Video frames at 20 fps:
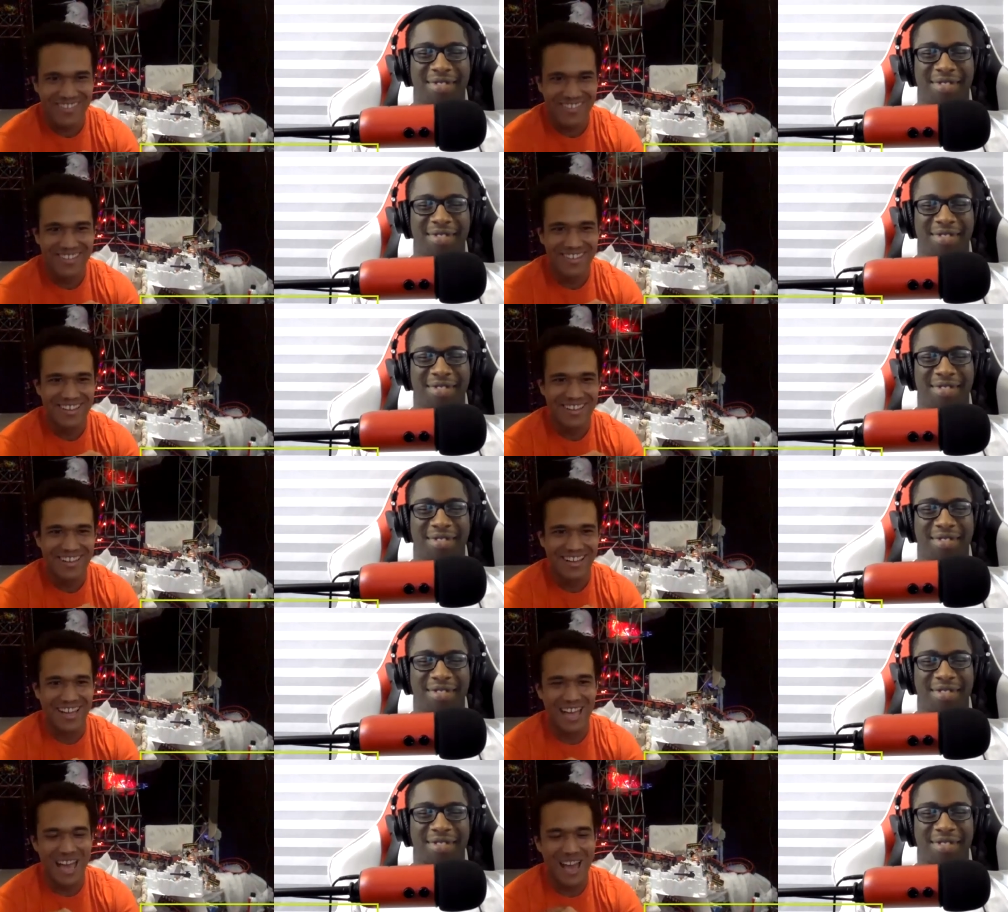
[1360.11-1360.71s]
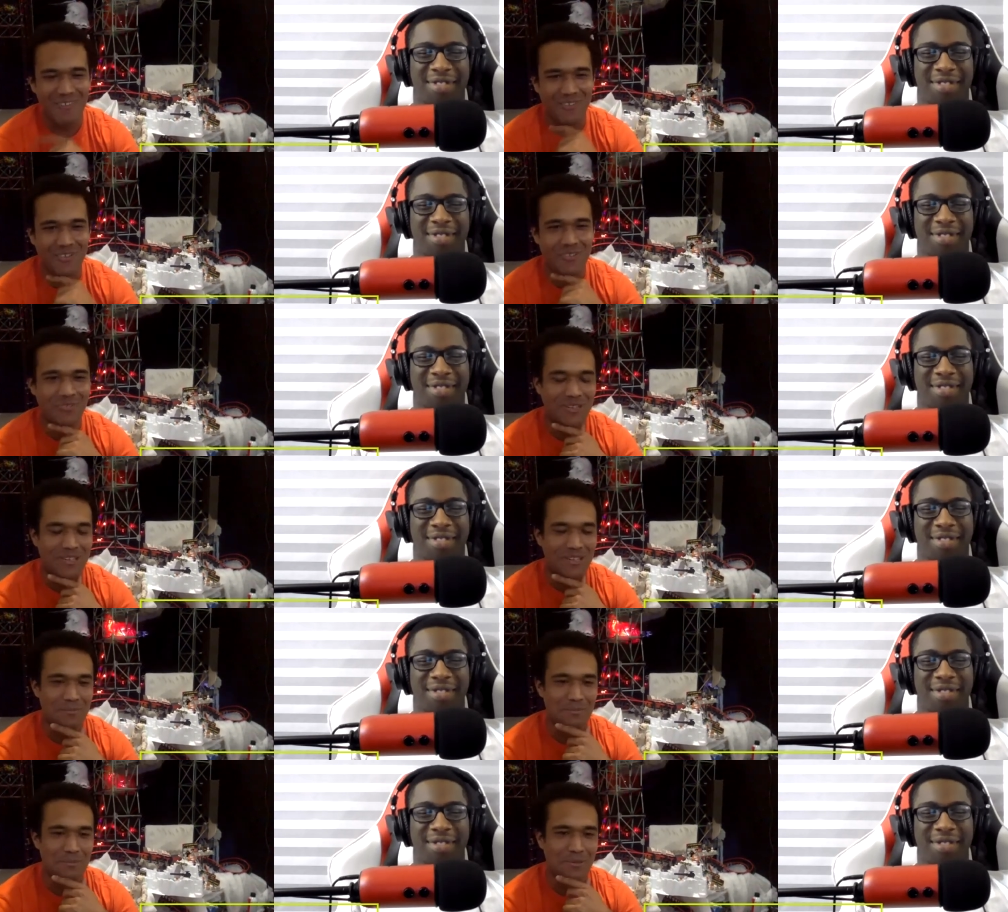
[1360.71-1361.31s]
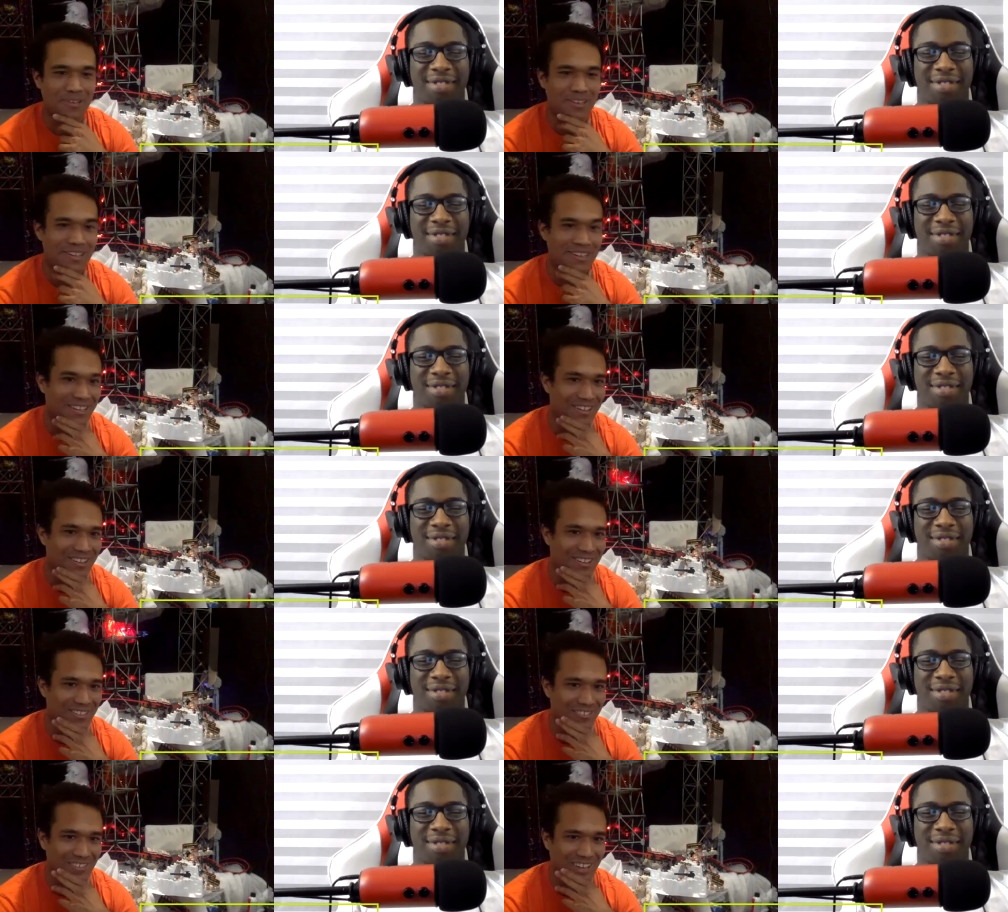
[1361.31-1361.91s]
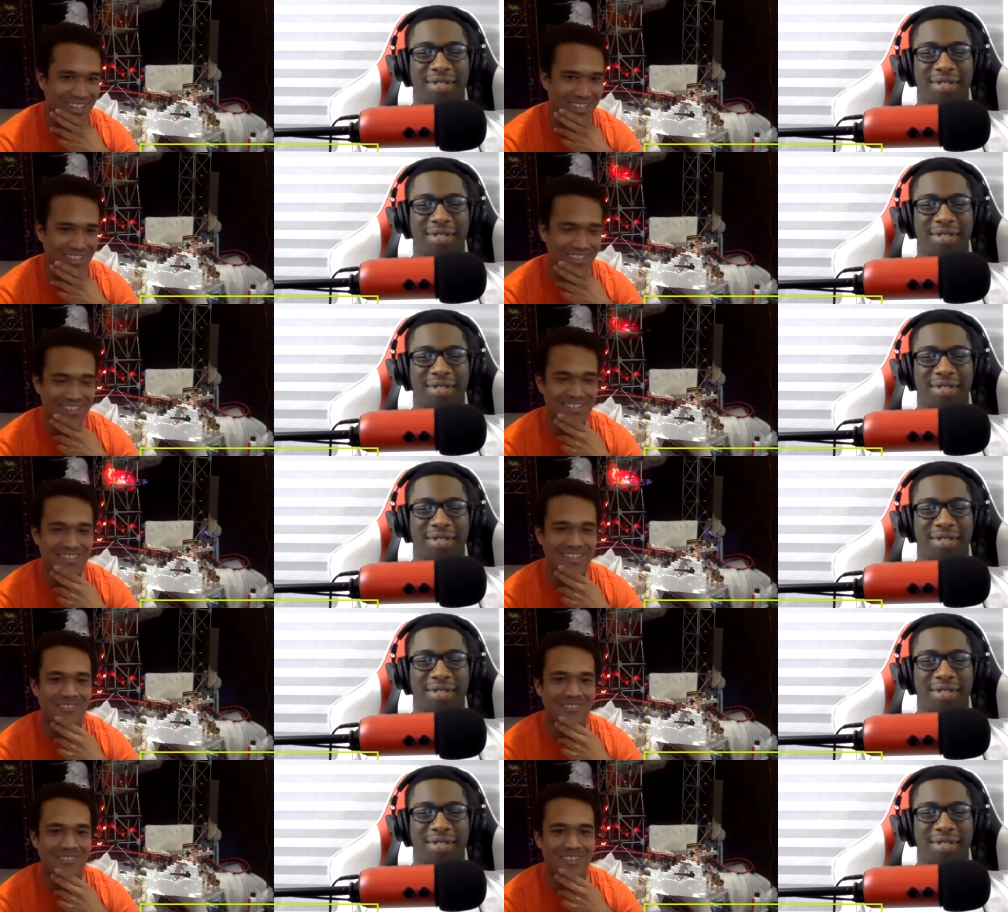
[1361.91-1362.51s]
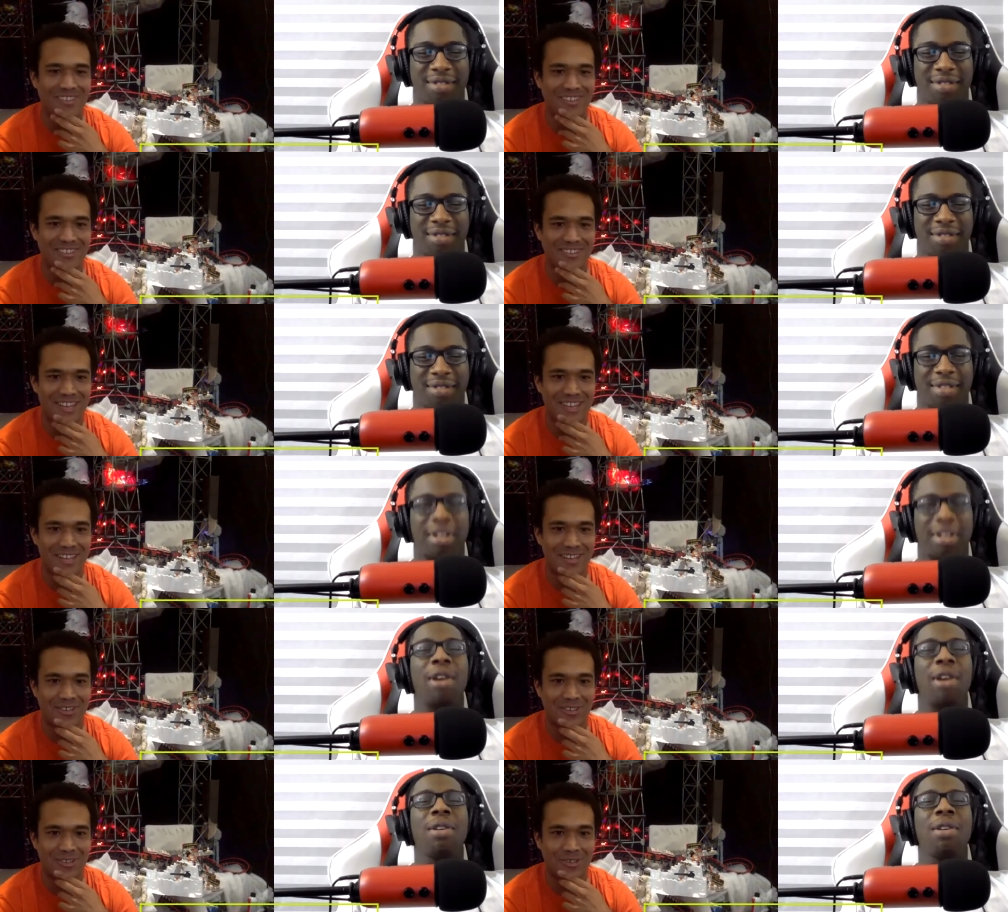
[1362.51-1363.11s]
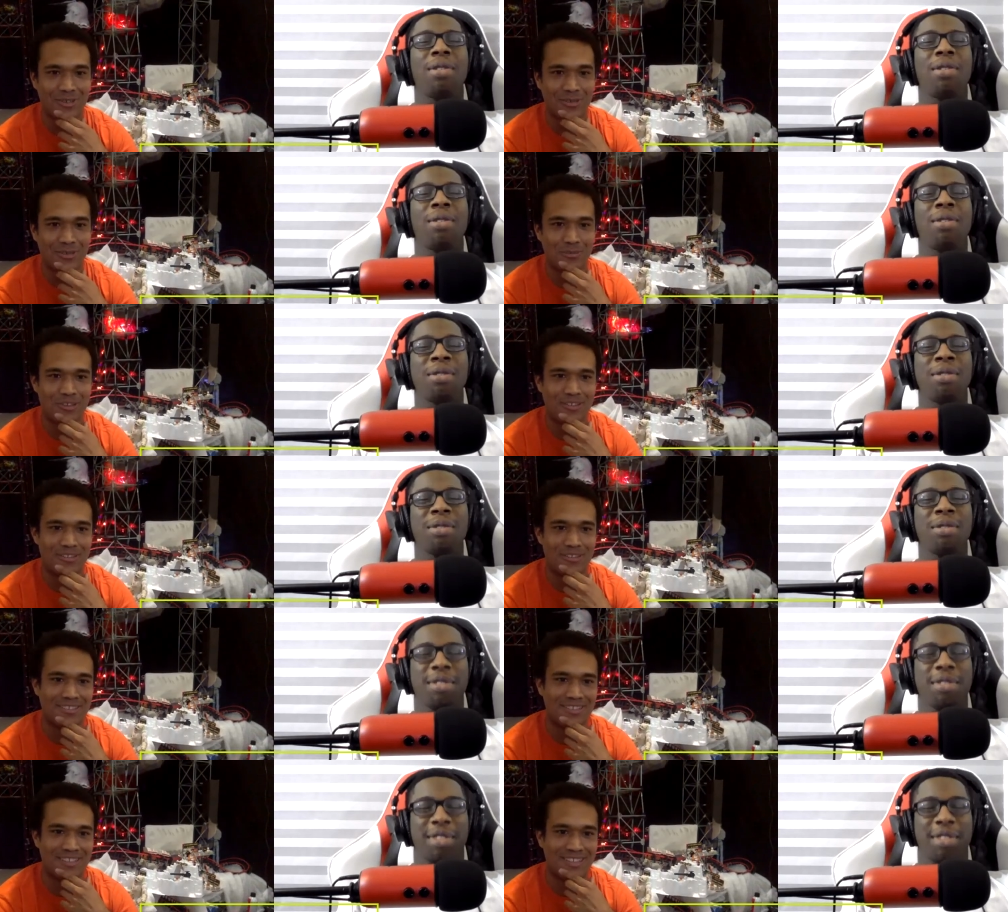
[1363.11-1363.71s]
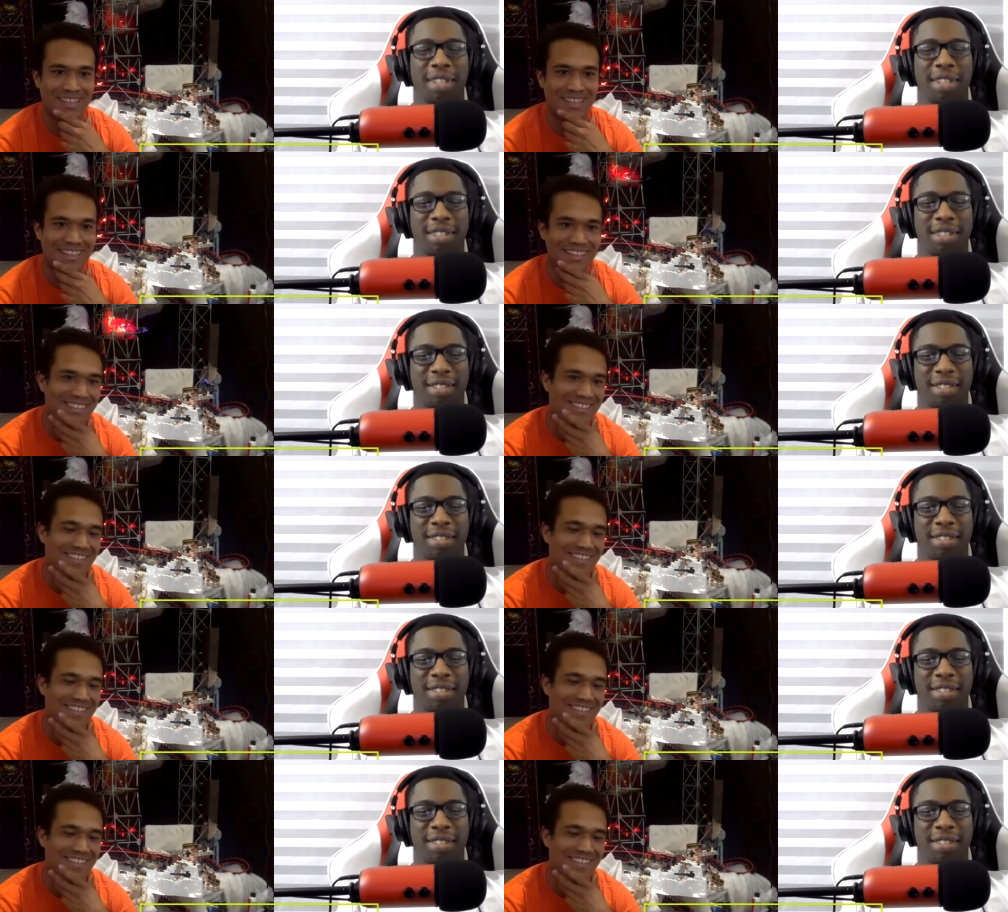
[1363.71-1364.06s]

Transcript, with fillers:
Speaker 1: I haven't really put any of the writing stuff on the channel. Oh, yet. okay.